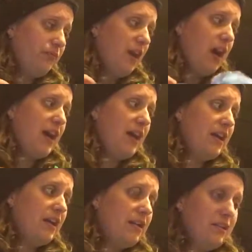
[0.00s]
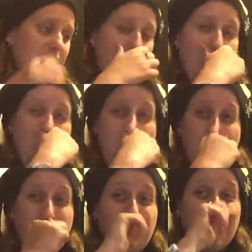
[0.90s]
I
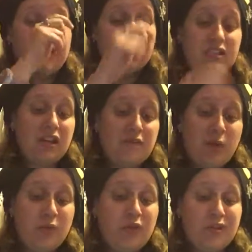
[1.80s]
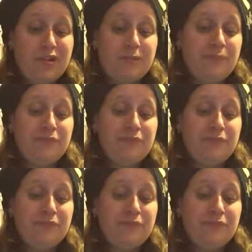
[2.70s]
brought the stuff over.